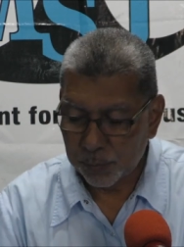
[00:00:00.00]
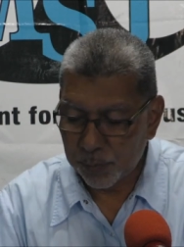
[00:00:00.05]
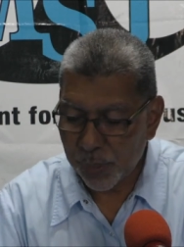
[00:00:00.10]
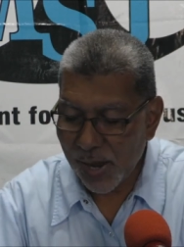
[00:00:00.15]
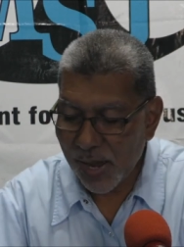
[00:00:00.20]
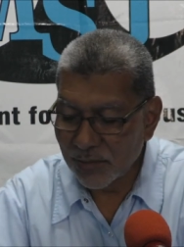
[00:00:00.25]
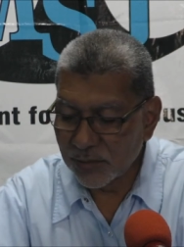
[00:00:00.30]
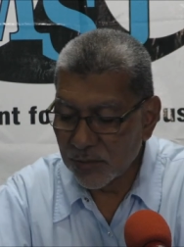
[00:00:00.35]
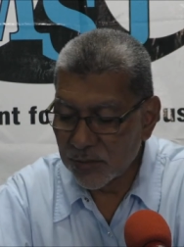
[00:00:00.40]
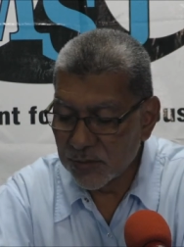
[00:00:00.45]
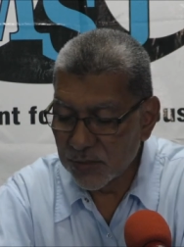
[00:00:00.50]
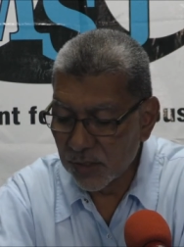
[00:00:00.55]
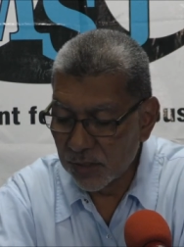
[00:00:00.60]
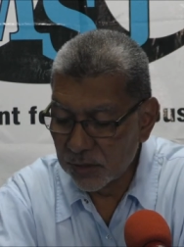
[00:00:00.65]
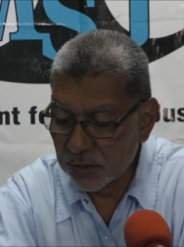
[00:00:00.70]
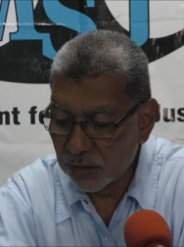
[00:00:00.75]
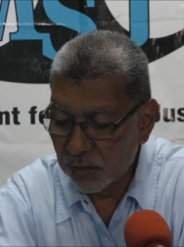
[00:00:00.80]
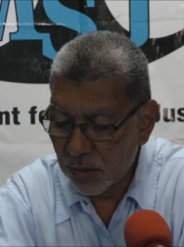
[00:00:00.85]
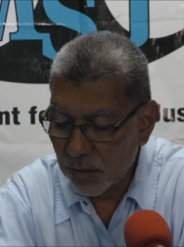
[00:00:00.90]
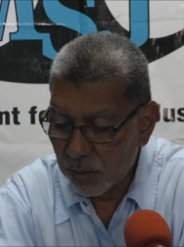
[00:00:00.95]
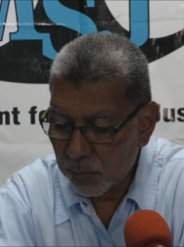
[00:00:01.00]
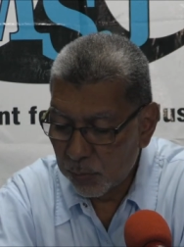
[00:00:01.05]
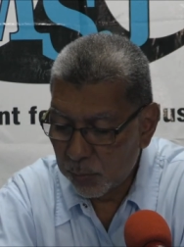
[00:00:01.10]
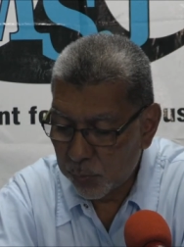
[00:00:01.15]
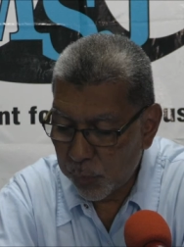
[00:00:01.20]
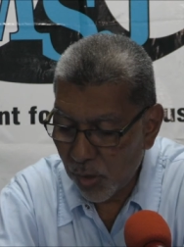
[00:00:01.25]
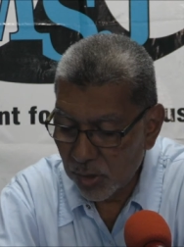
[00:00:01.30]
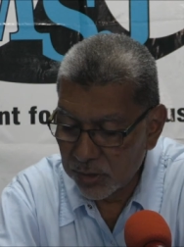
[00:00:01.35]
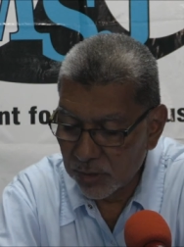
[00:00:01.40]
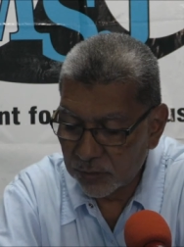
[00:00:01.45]
partisan
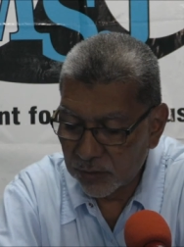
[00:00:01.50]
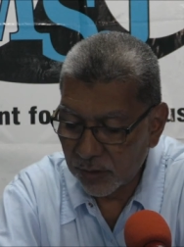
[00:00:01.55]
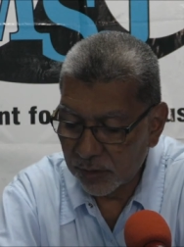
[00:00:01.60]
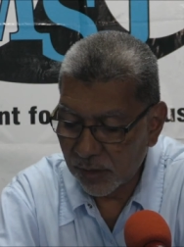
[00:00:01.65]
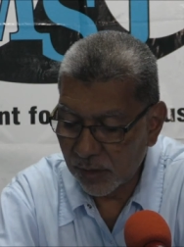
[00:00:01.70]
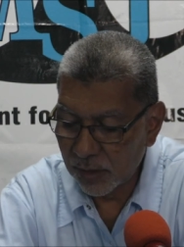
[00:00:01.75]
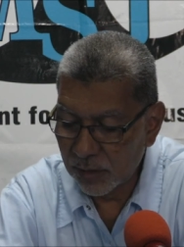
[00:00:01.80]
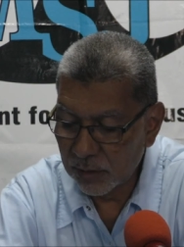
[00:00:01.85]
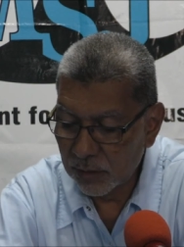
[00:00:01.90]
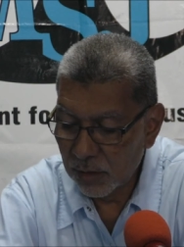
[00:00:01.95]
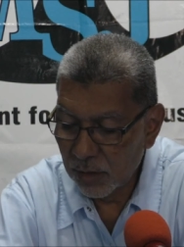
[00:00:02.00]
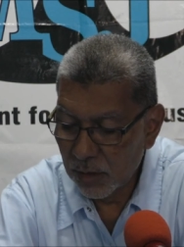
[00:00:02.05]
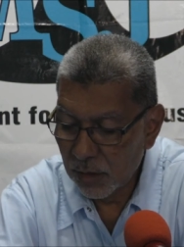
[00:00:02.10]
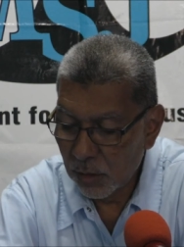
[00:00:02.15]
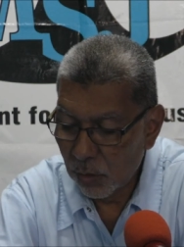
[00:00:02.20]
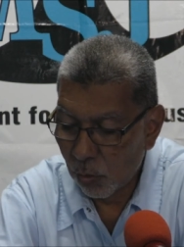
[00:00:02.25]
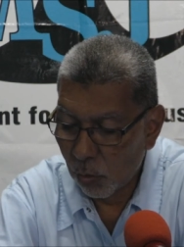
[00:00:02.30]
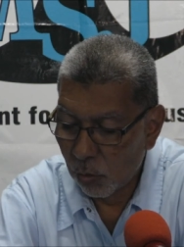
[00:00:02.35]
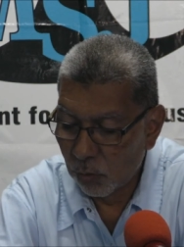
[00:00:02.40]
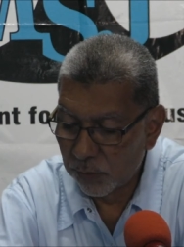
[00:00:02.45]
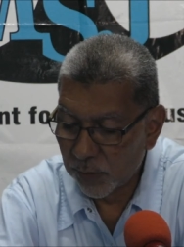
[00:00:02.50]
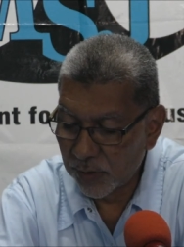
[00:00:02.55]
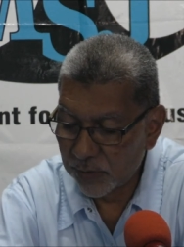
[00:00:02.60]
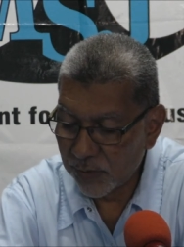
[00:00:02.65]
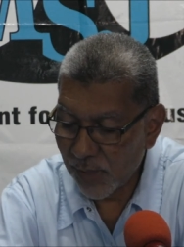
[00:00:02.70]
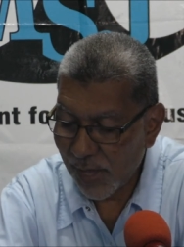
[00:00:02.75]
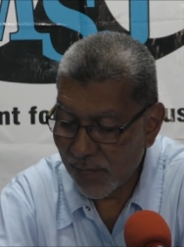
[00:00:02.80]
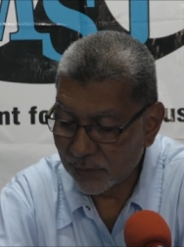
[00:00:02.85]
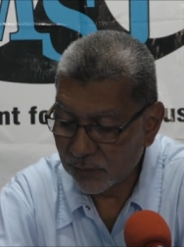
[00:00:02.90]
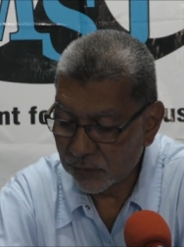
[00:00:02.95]
politicking over
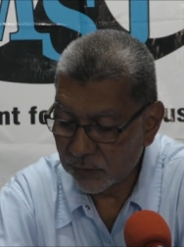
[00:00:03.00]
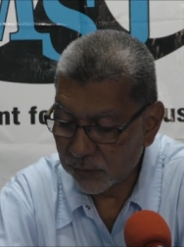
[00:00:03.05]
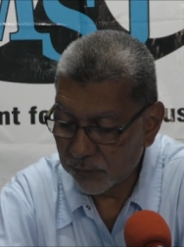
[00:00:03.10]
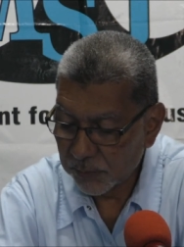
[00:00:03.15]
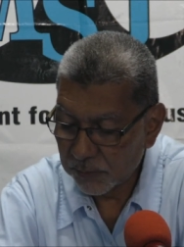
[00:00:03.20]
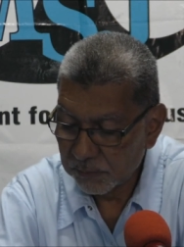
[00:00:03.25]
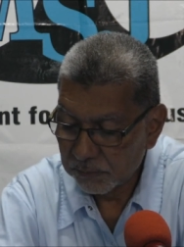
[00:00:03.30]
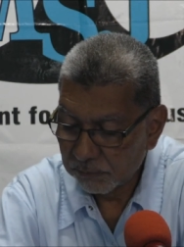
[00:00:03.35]
that.